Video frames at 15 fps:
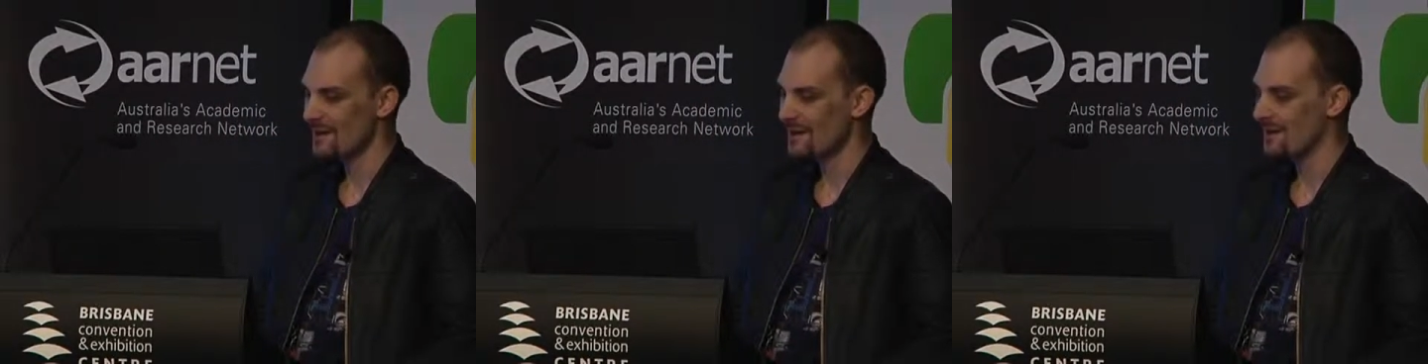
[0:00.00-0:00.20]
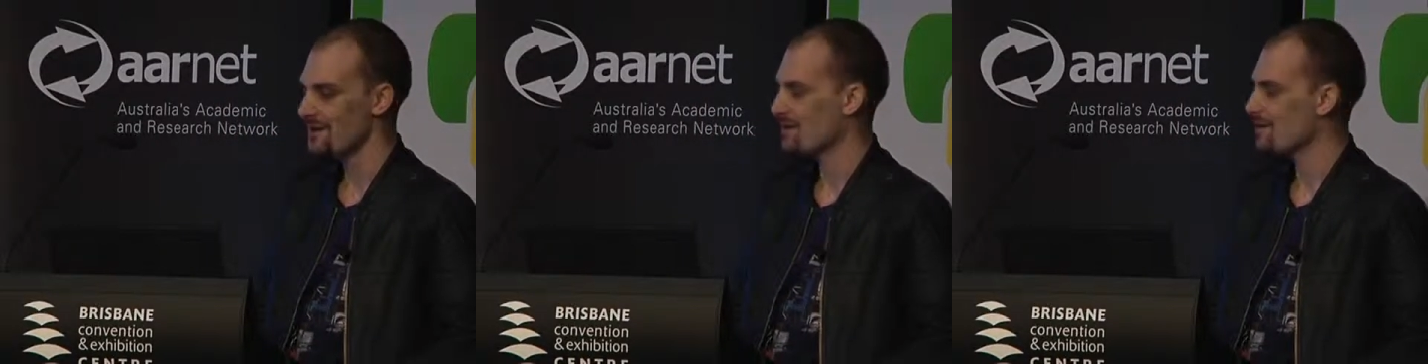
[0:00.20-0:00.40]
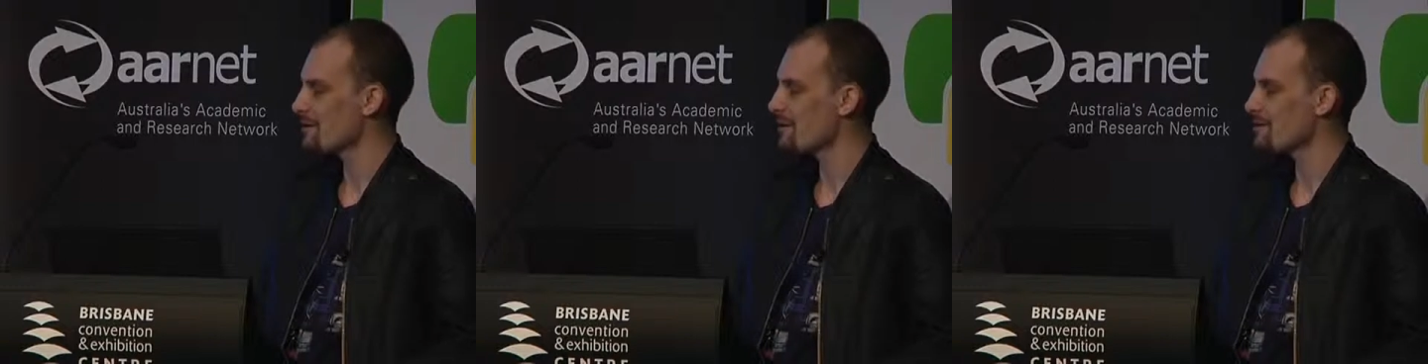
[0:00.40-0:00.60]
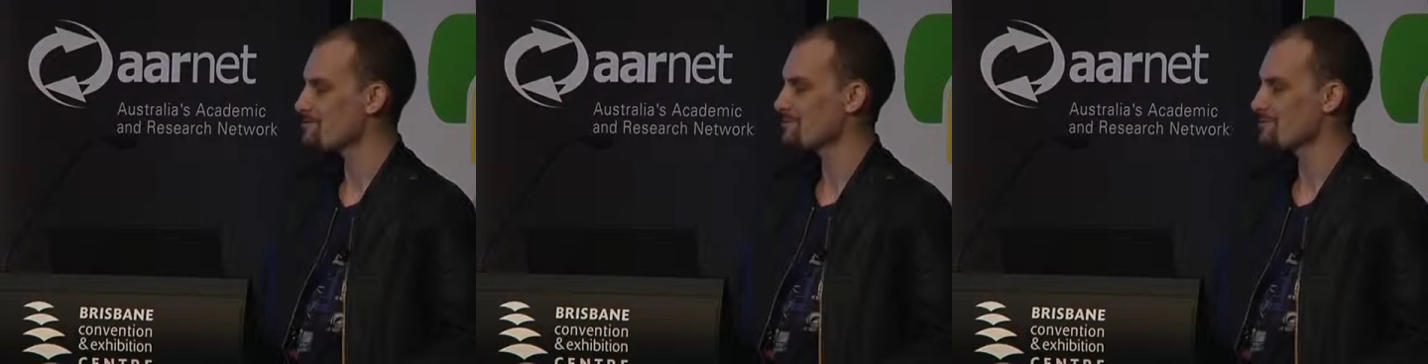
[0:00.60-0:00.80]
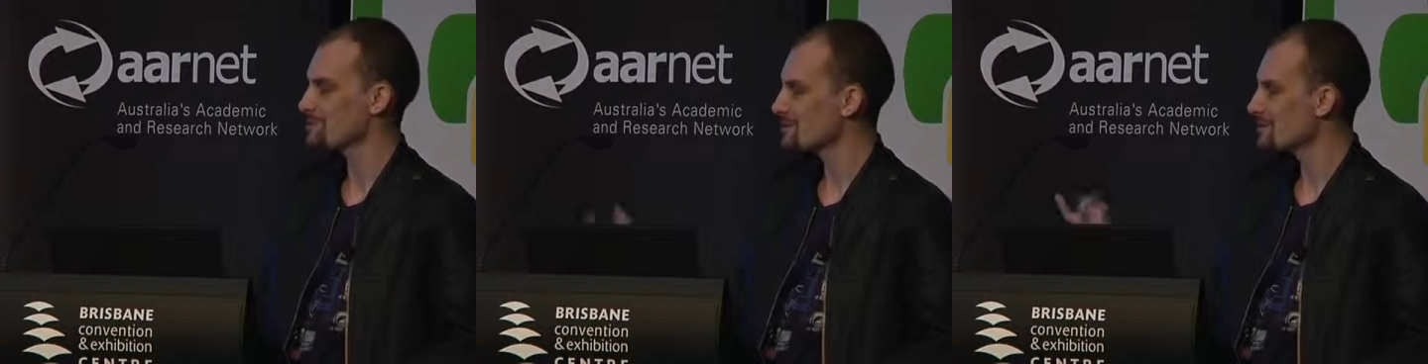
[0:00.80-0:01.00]
I
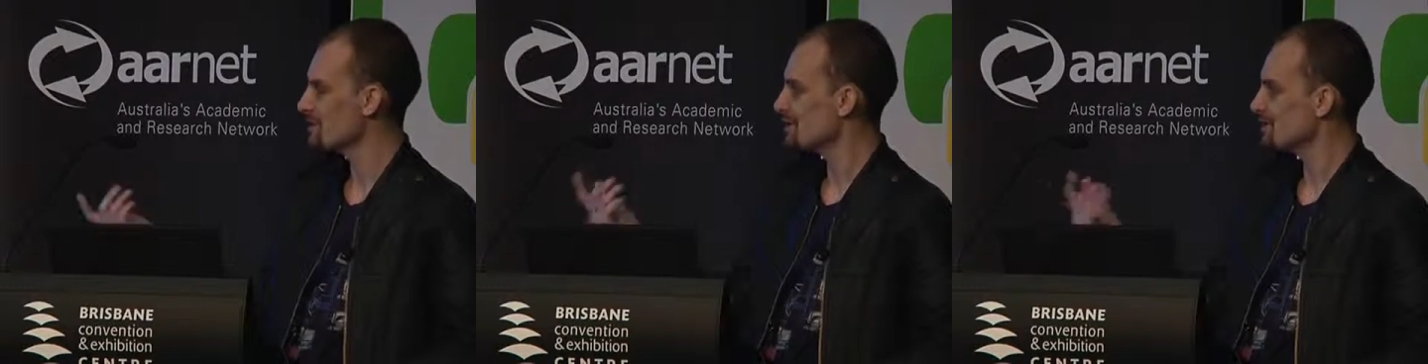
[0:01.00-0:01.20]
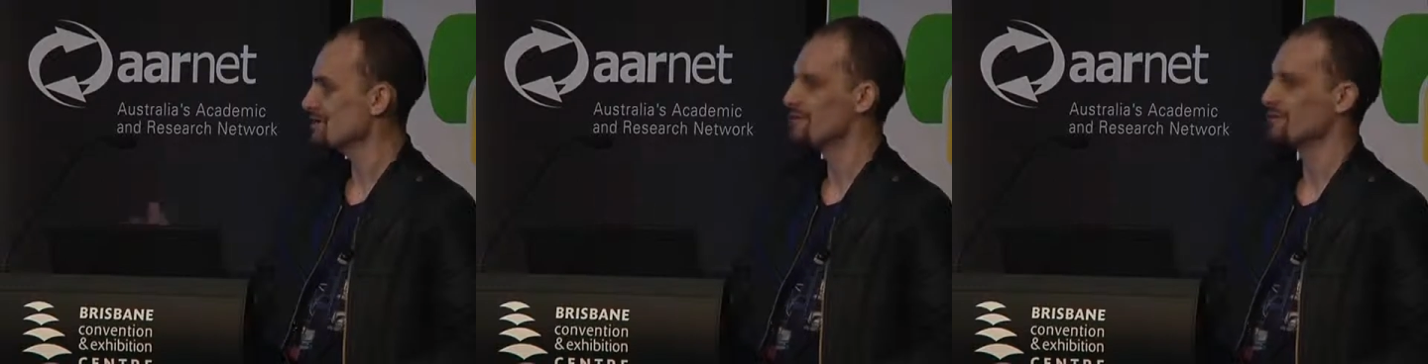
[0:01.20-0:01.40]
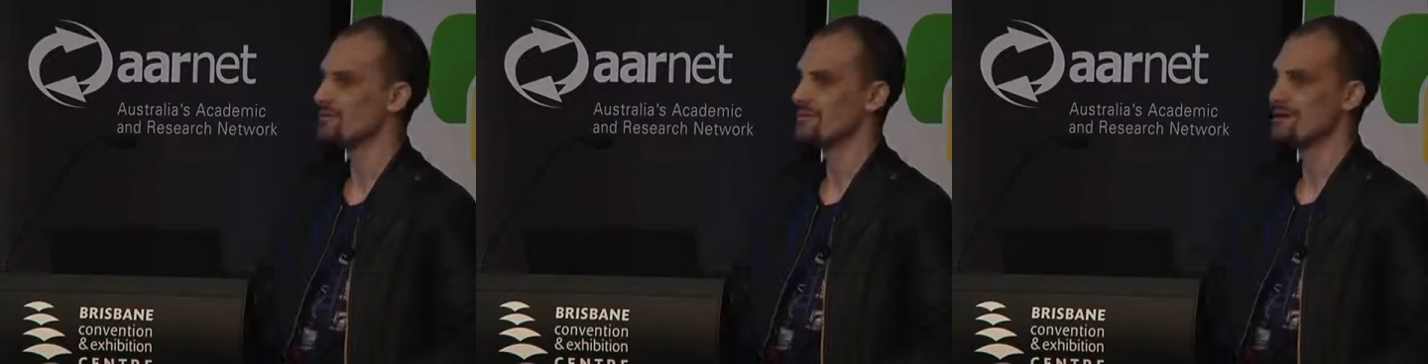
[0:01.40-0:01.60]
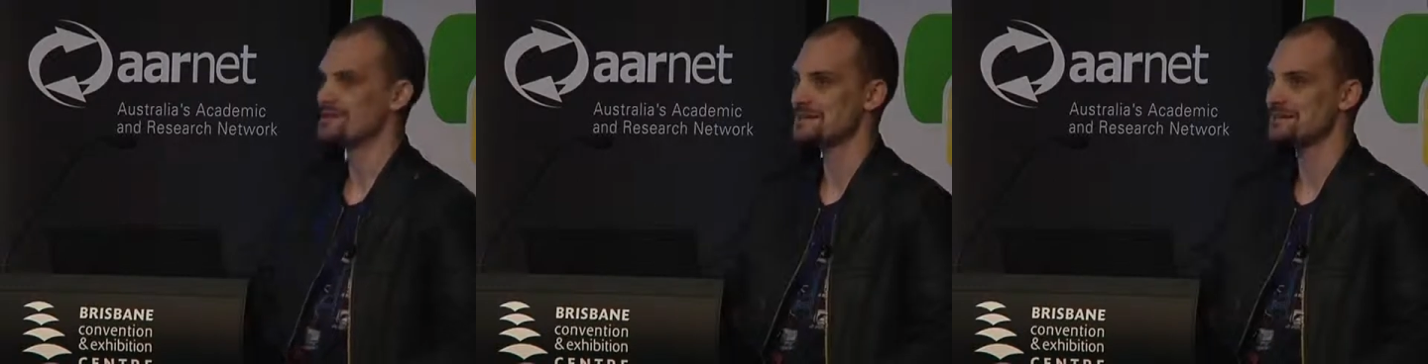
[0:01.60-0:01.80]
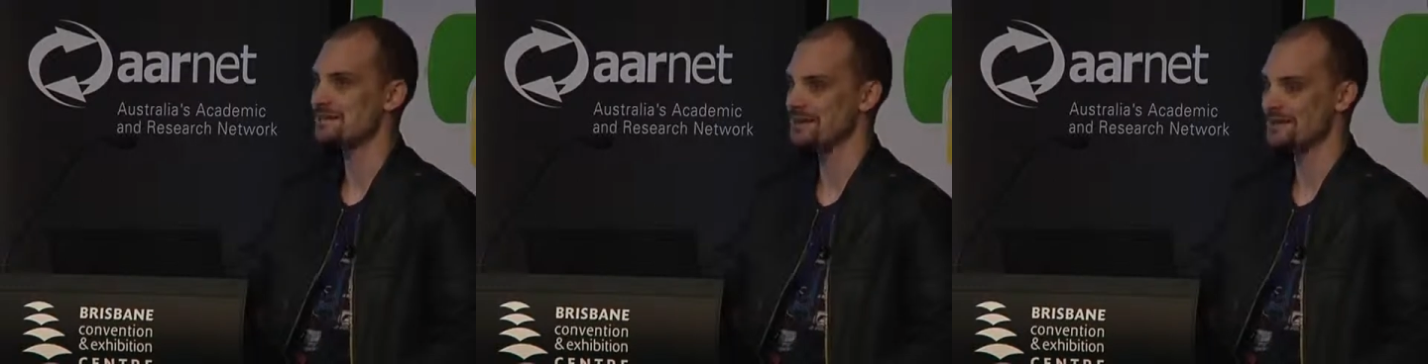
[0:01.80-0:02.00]
returned a queue from my
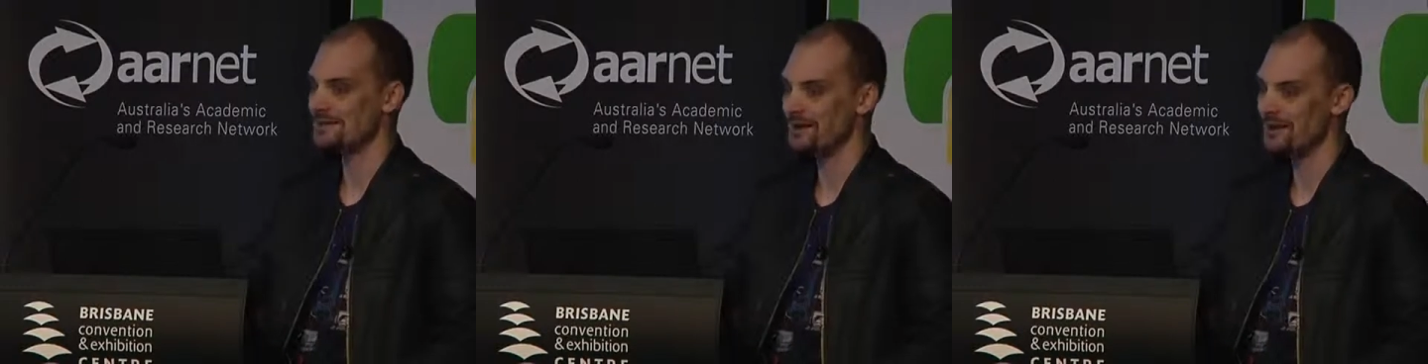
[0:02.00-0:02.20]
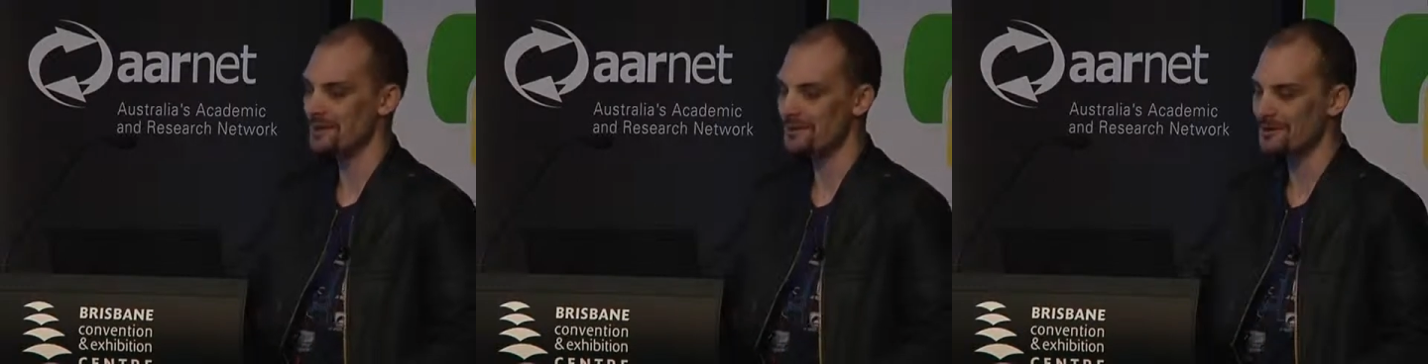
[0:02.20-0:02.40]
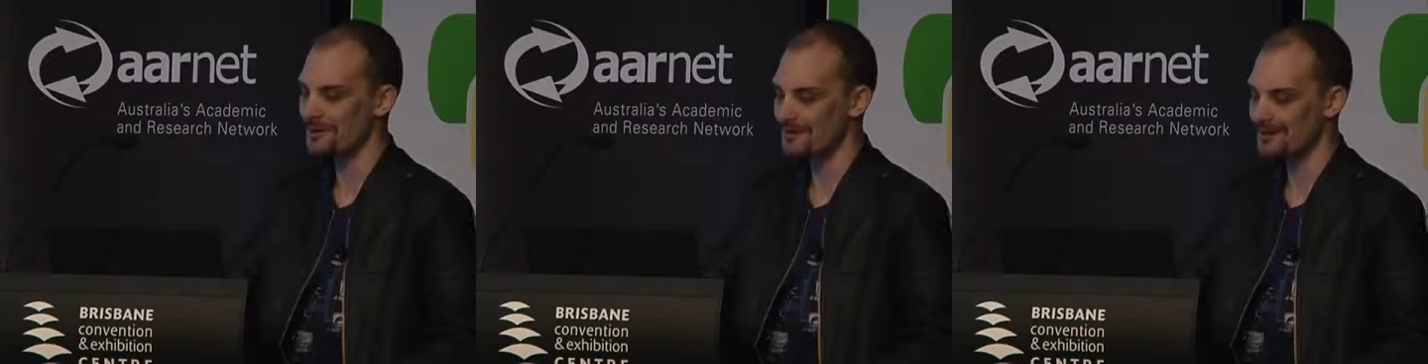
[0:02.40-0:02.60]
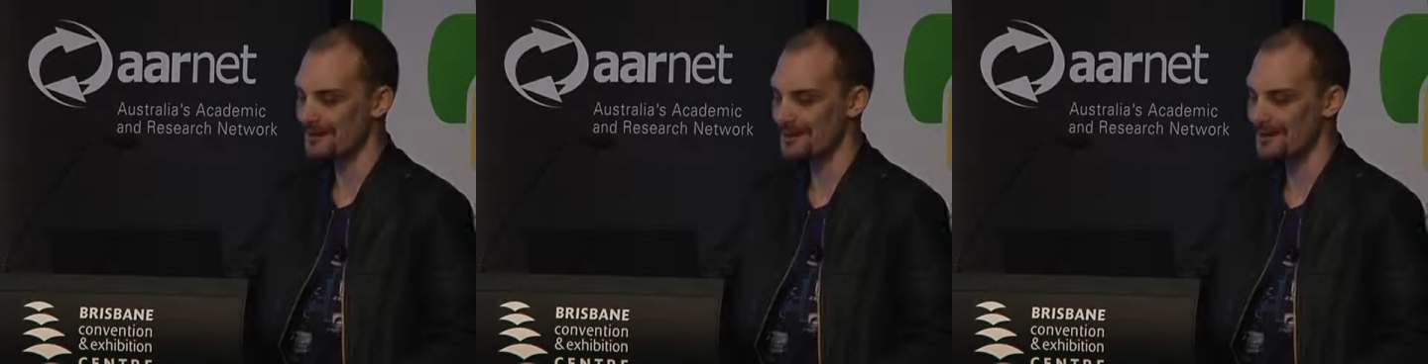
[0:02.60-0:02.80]
templating library.